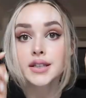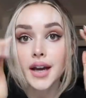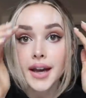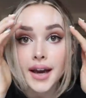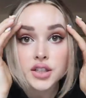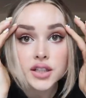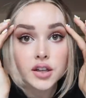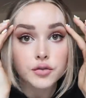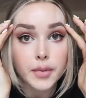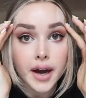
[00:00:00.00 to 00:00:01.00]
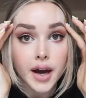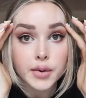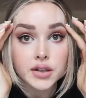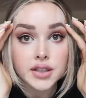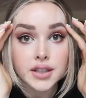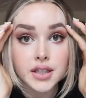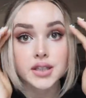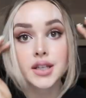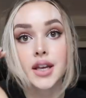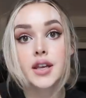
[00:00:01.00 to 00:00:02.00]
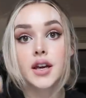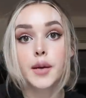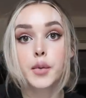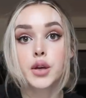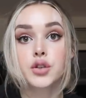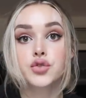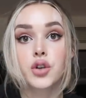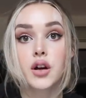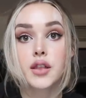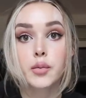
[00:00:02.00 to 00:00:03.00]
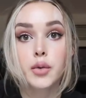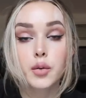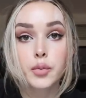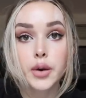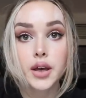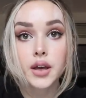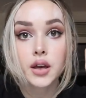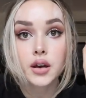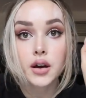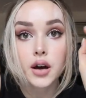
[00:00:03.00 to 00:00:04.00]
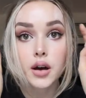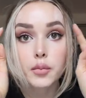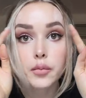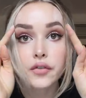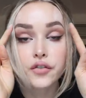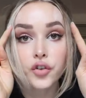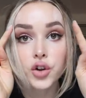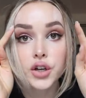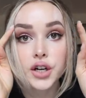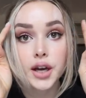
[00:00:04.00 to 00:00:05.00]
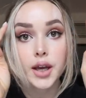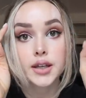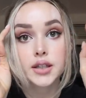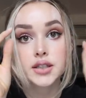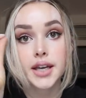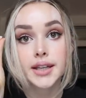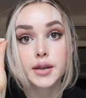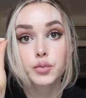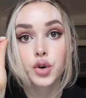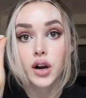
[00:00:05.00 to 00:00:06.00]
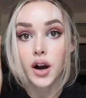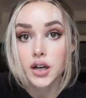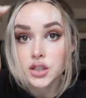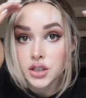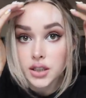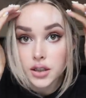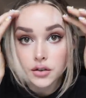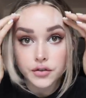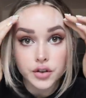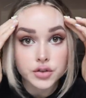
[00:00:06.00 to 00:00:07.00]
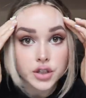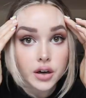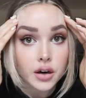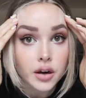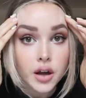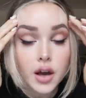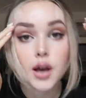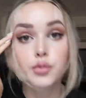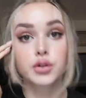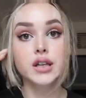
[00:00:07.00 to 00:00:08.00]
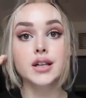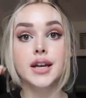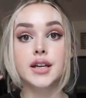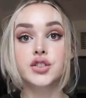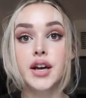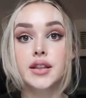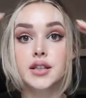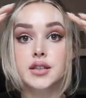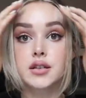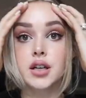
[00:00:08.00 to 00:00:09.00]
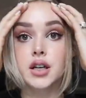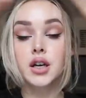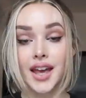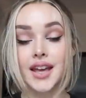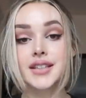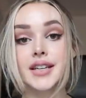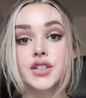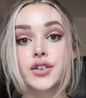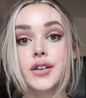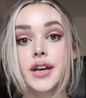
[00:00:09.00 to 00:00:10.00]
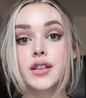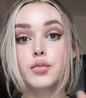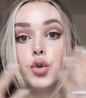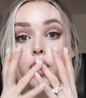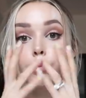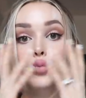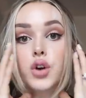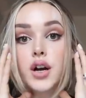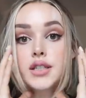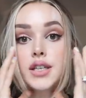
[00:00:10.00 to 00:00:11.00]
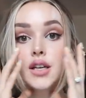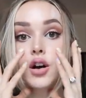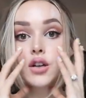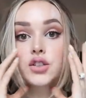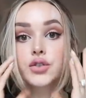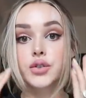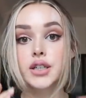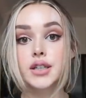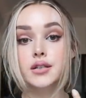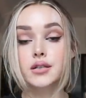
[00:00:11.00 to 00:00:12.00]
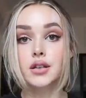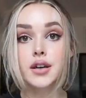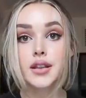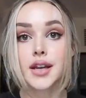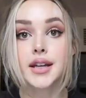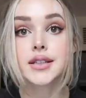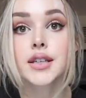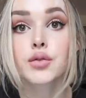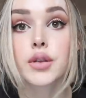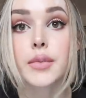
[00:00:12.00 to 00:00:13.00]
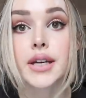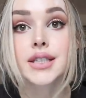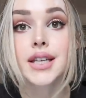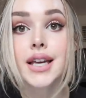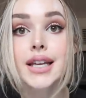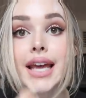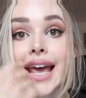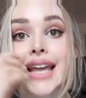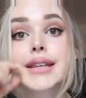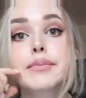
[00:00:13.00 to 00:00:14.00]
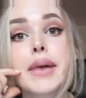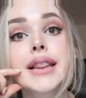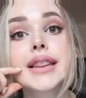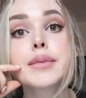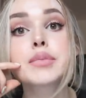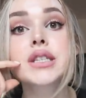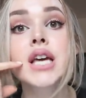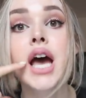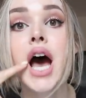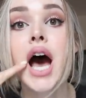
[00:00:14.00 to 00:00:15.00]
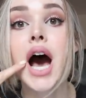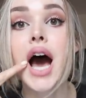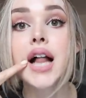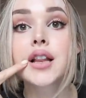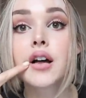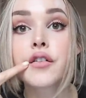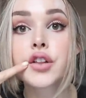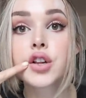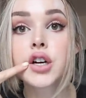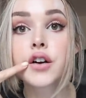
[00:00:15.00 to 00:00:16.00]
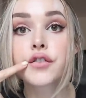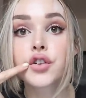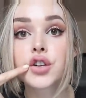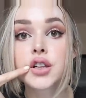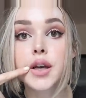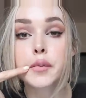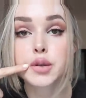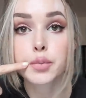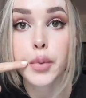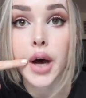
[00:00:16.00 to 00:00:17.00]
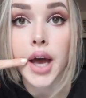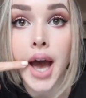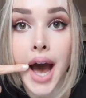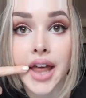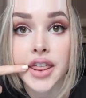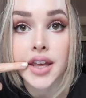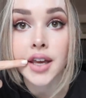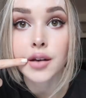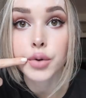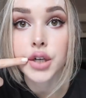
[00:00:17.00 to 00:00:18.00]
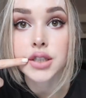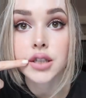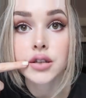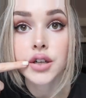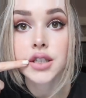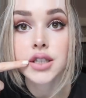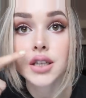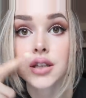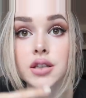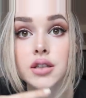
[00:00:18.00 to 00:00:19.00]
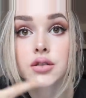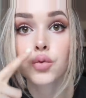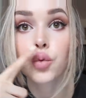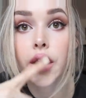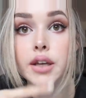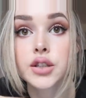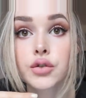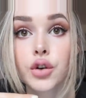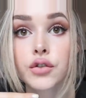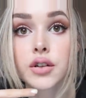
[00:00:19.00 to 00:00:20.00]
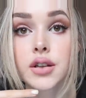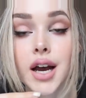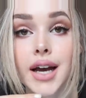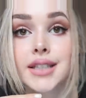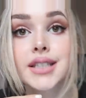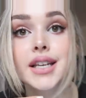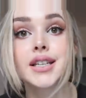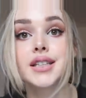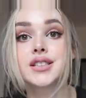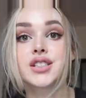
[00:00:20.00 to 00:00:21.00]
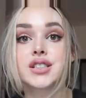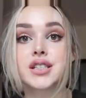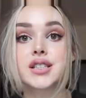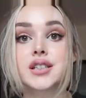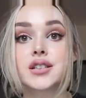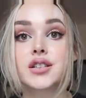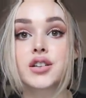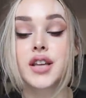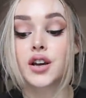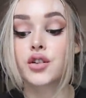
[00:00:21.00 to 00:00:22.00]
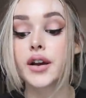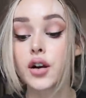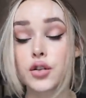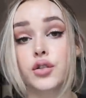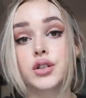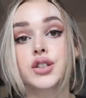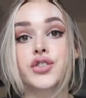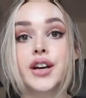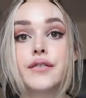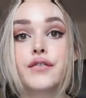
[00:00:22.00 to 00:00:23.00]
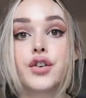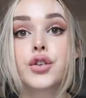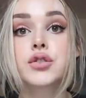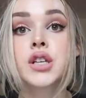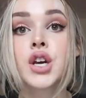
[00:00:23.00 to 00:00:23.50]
I actually love my eyebrows like this. I think I'm gonna draw them a bit fuller and slightly more arched in the future. I'm really glad I tried this look. And I do like the more bronzy contoured look that I did with my skin and my lips. I love the look of fuller lips, but I think in person you can see this is way too overlined and it just doesn't look that great, although it looks great in photos.